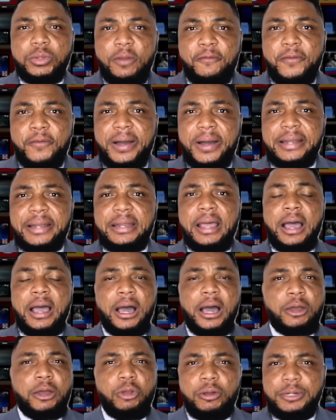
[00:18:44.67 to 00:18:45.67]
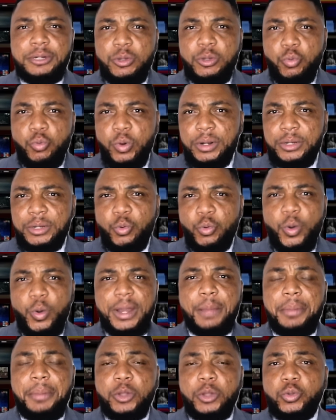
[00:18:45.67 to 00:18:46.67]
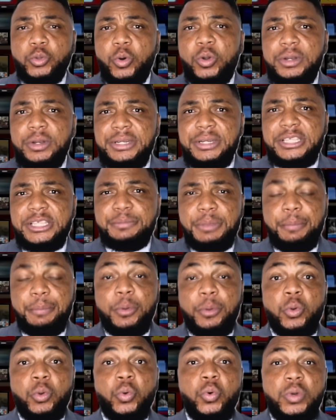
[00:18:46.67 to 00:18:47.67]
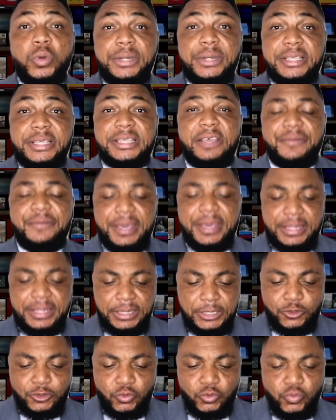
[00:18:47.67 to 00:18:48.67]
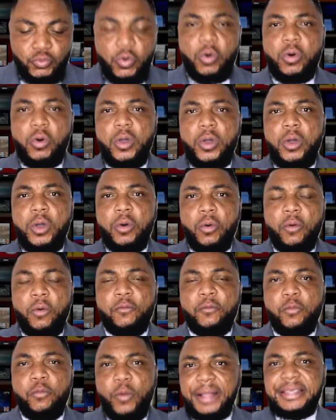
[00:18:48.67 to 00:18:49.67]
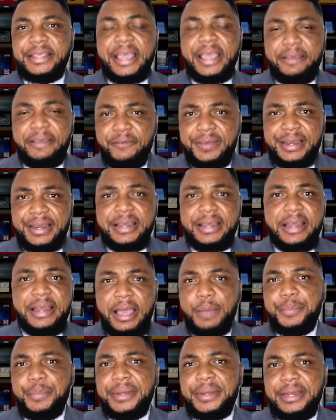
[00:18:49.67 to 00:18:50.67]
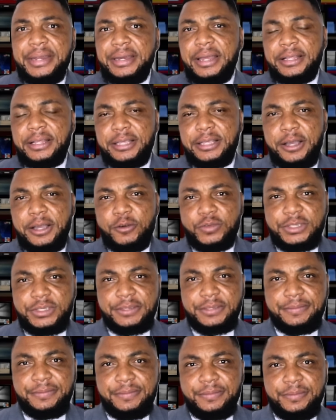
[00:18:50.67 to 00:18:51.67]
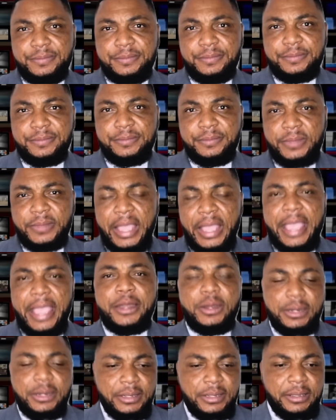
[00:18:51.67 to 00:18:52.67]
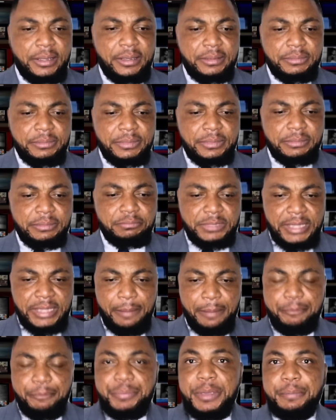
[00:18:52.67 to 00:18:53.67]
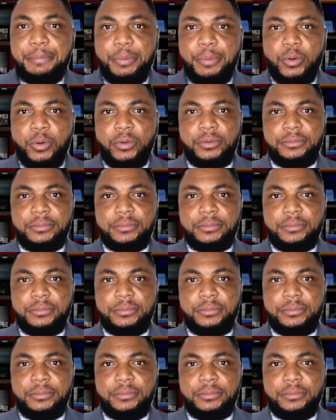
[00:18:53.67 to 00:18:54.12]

of fun around the world. What about all these people who deserve at least to know of what have really happened in that house? And some people,